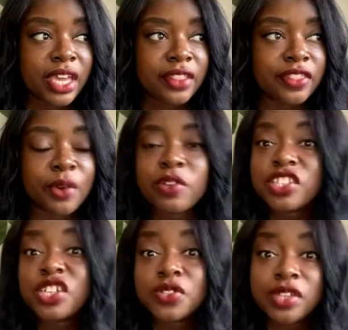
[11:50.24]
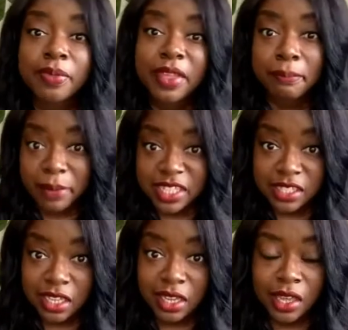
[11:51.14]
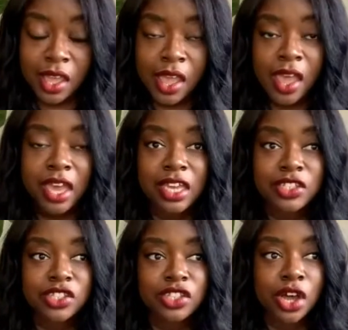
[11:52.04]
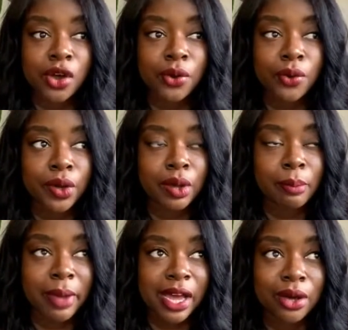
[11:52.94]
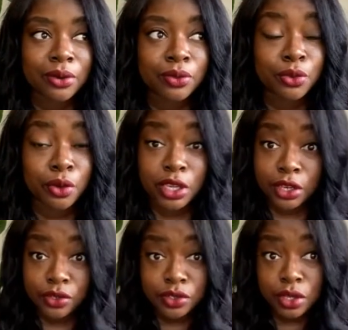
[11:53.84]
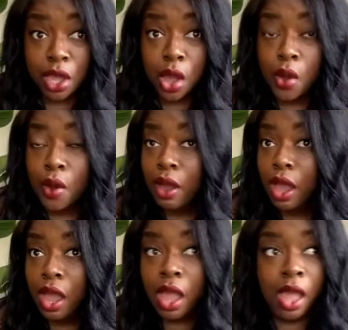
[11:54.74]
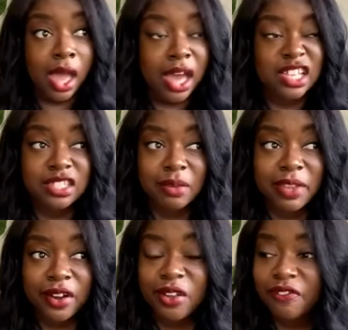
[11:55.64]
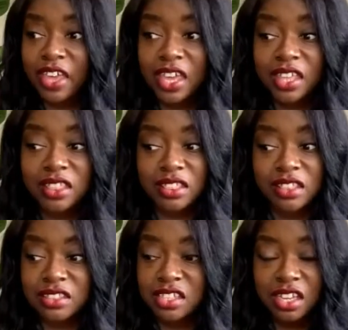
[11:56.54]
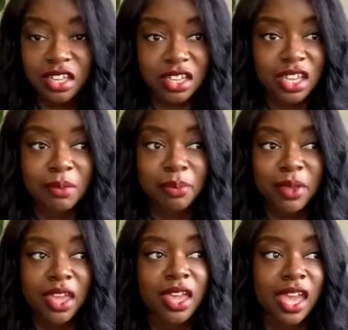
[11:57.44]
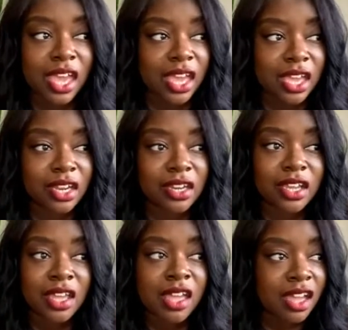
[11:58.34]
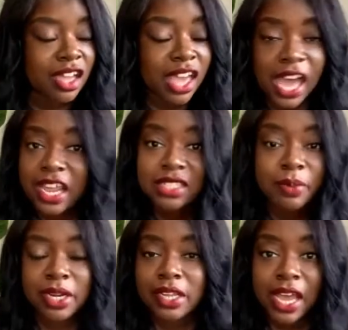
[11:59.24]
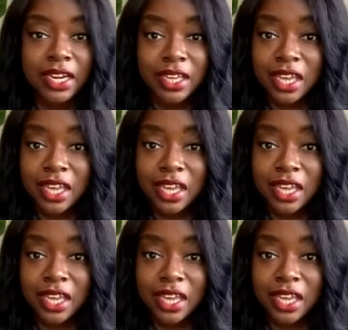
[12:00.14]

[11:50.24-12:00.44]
there was still something missing. And so about 3 years ago, I stepped out on faith, took a leap, and God has been aligning